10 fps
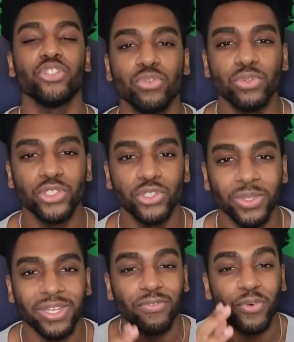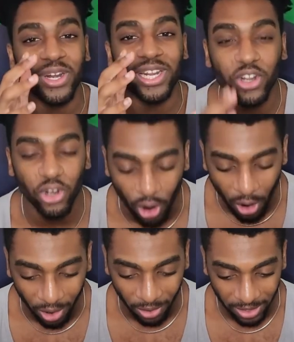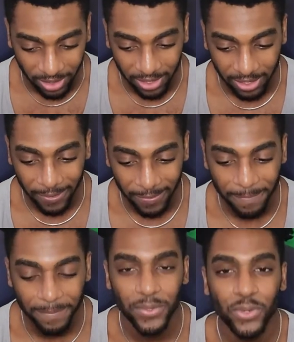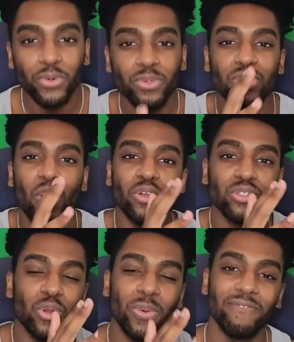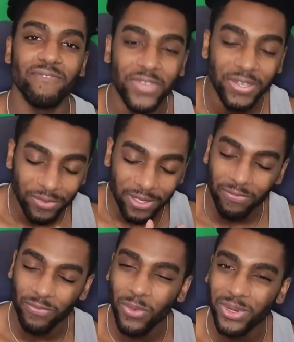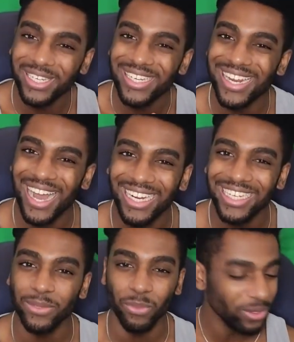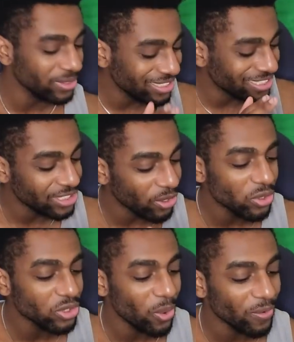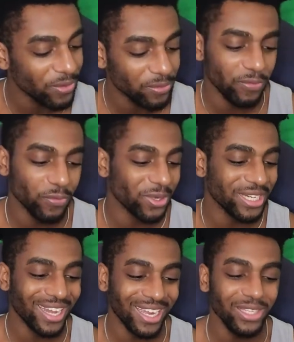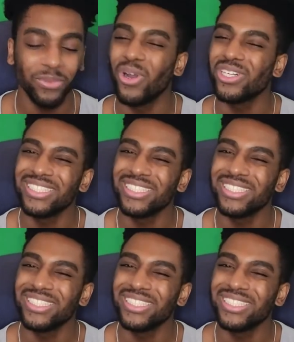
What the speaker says: true shooting for a guard who's also going 50, 40, 90. She's also on 50, 40, 90 watch.